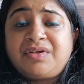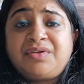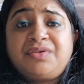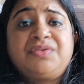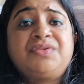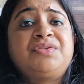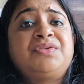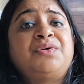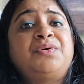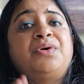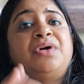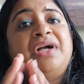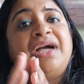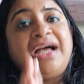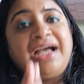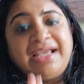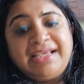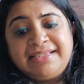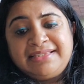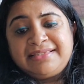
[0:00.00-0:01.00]
So
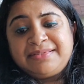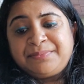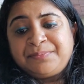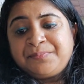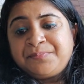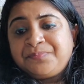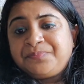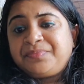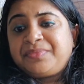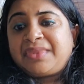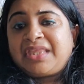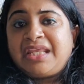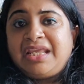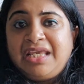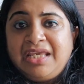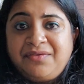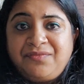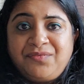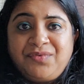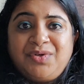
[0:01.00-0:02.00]
guys,
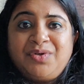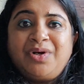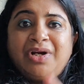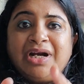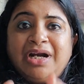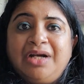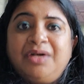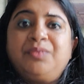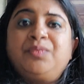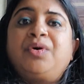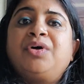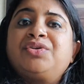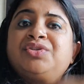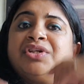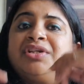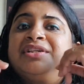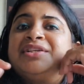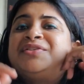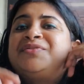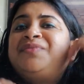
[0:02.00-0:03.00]
if you are
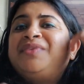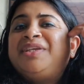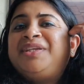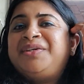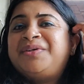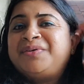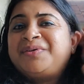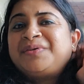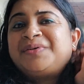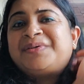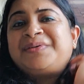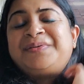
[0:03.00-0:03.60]
watching this video